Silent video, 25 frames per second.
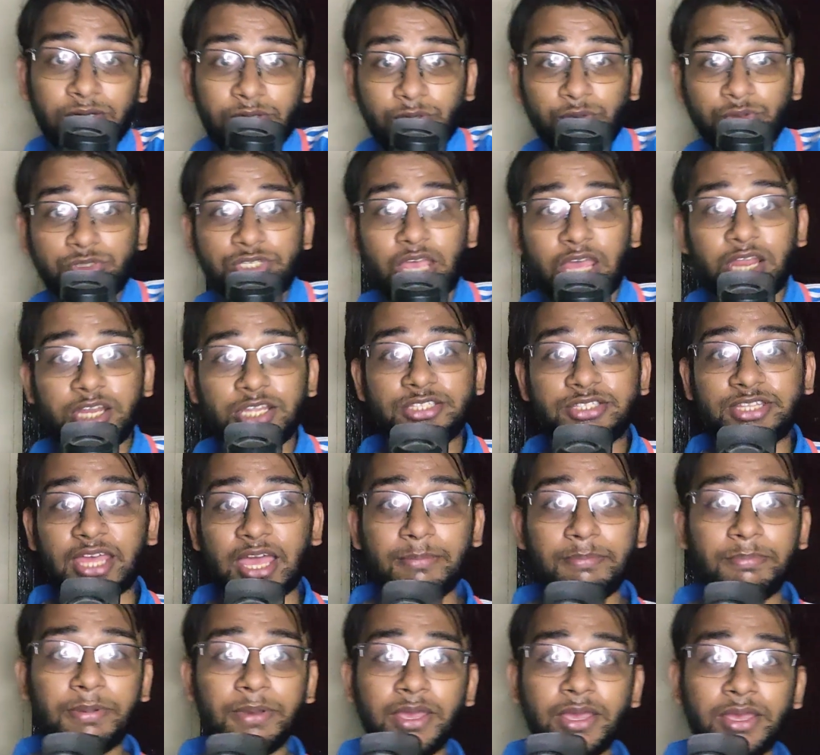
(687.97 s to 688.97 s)
to Chinese
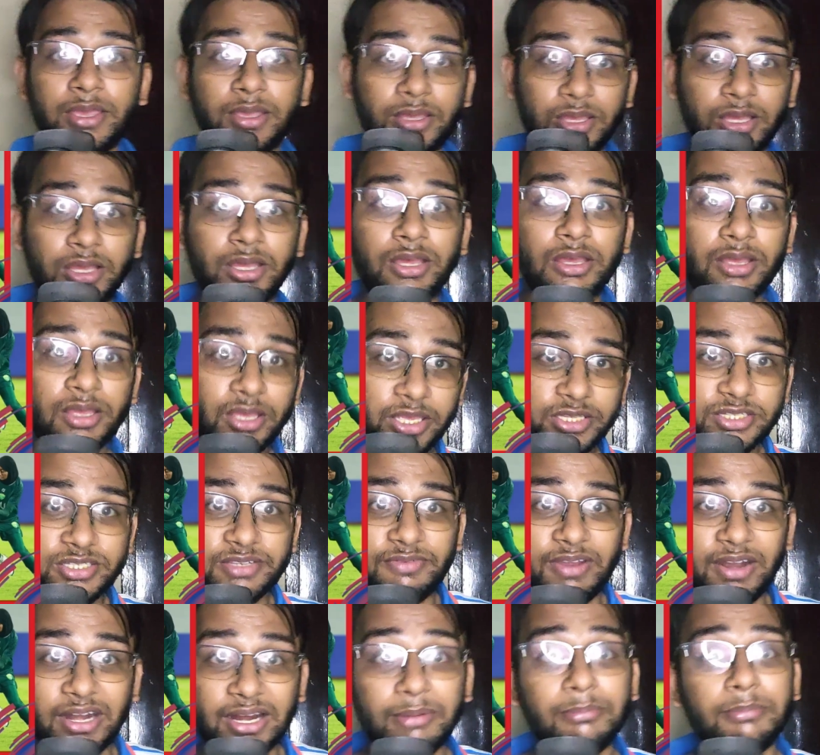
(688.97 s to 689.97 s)
Taipei, it's
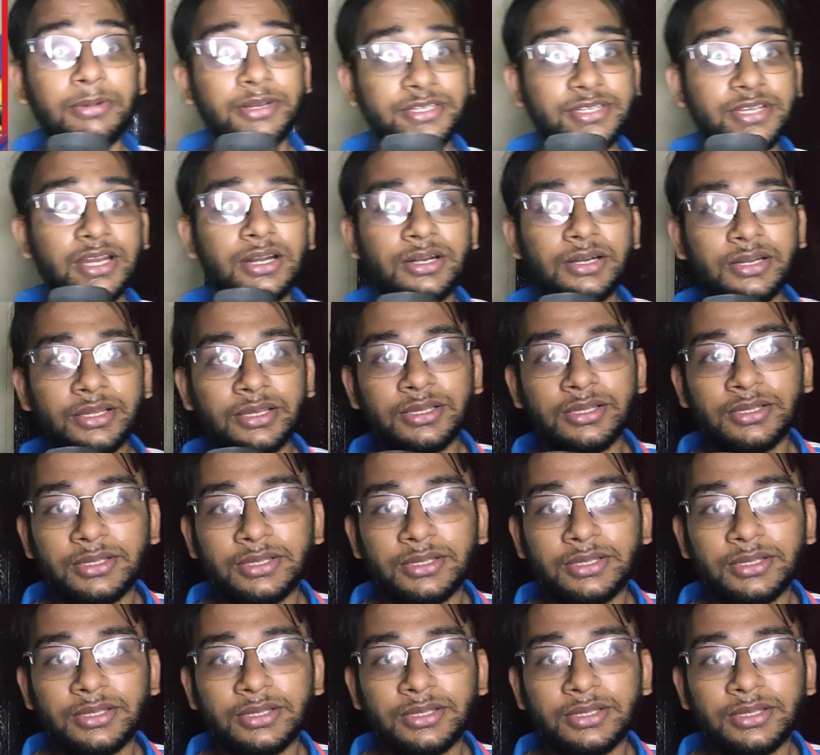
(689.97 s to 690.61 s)
a welcome result.